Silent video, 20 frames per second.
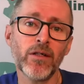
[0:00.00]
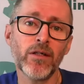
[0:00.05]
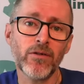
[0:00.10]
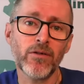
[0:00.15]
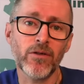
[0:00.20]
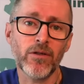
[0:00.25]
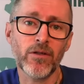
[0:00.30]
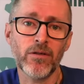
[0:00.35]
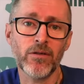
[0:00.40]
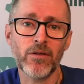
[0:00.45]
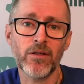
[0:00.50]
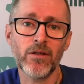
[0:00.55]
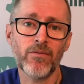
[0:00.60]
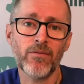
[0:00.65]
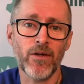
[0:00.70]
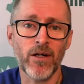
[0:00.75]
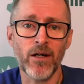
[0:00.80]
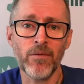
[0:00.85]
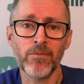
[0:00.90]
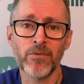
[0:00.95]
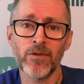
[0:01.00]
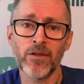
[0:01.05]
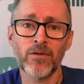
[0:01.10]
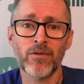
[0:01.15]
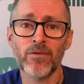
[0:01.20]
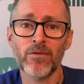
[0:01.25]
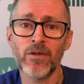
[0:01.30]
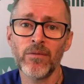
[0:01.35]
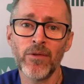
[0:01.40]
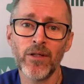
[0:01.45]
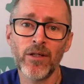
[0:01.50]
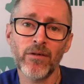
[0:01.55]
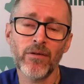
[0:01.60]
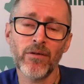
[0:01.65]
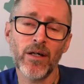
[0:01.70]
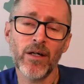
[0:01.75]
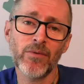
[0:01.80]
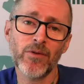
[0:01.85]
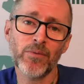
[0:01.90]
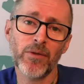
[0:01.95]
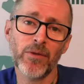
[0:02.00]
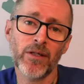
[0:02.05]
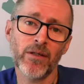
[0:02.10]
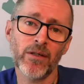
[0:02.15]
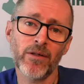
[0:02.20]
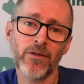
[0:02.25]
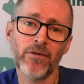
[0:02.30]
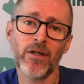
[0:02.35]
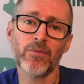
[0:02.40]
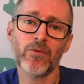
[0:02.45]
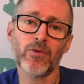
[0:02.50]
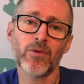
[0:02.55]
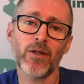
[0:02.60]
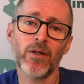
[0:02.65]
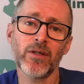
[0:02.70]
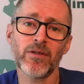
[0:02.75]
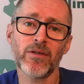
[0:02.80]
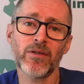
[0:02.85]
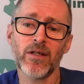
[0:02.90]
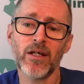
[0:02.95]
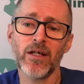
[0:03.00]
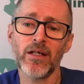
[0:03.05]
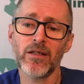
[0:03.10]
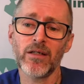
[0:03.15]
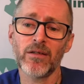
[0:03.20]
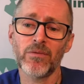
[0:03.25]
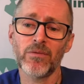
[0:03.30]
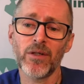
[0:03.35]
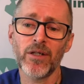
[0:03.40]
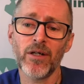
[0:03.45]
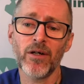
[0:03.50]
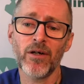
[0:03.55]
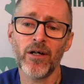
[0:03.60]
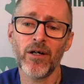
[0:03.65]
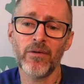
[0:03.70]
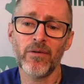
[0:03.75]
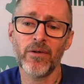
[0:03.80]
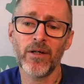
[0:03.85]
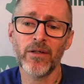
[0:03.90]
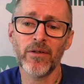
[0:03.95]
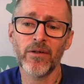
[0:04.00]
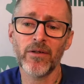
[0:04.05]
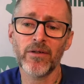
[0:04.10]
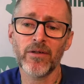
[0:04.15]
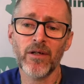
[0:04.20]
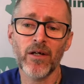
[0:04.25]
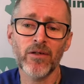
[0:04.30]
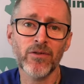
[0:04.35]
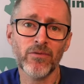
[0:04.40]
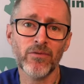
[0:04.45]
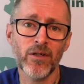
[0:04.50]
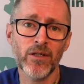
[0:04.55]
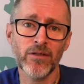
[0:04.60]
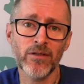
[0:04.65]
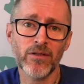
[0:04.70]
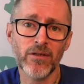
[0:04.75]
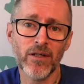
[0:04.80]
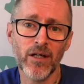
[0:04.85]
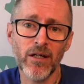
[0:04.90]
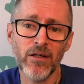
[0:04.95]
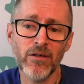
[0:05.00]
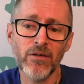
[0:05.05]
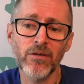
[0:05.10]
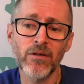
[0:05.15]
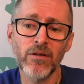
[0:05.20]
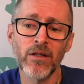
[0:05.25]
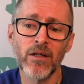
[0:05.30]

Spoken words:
You can give up to 3 mg/kg twice a day at the really higher end of the dose range scale.